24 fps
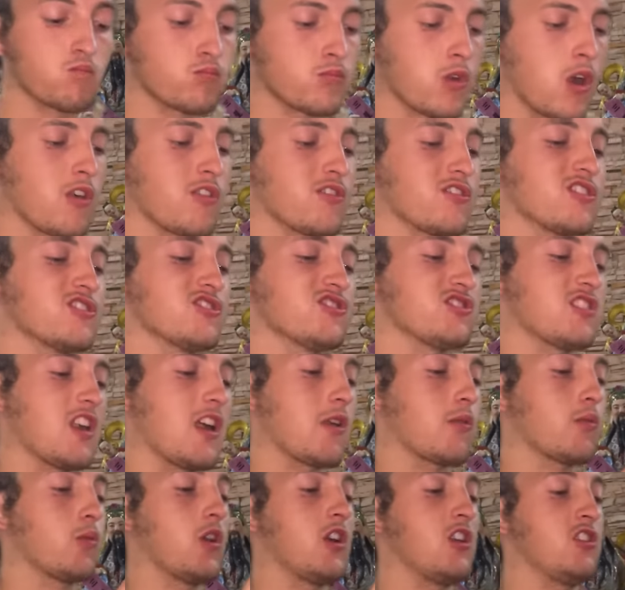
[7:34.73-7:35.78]
Bro, this is
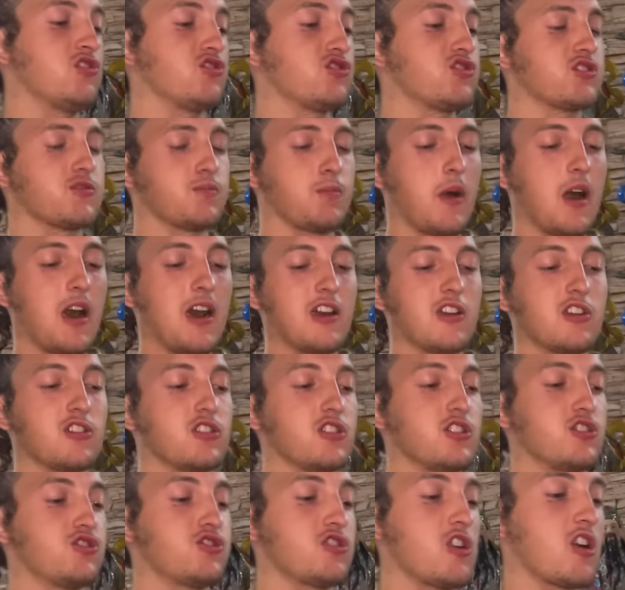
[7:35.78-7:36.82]
like what
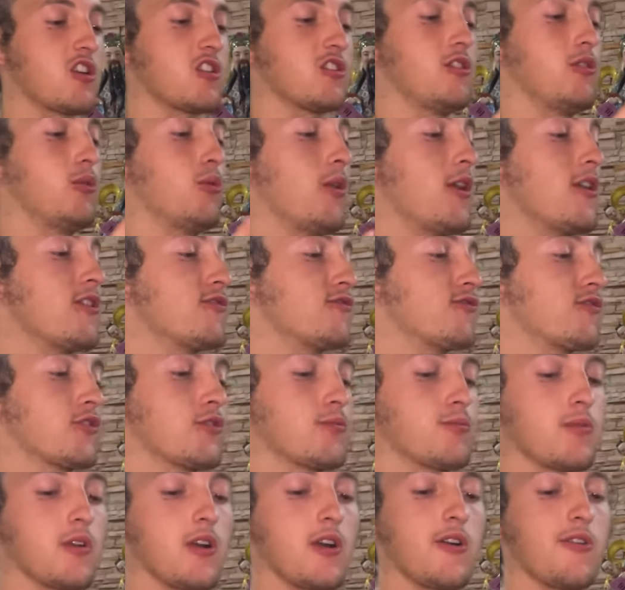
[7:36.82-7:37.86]
inspired a chocolate wafer,
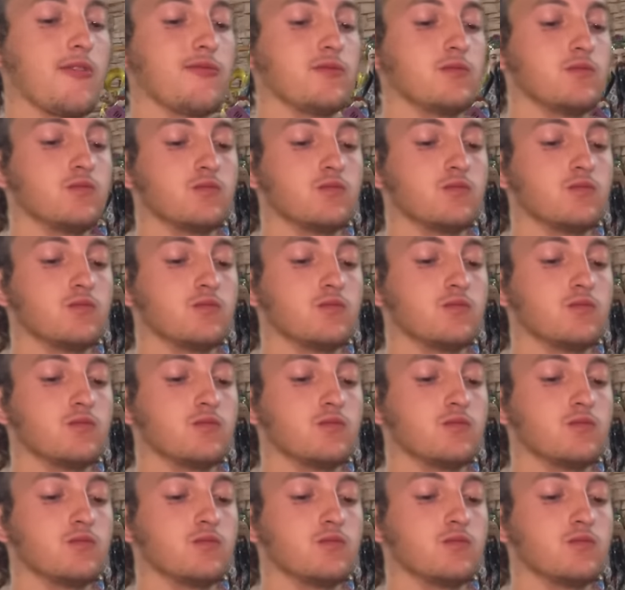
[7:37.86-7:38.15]
bro.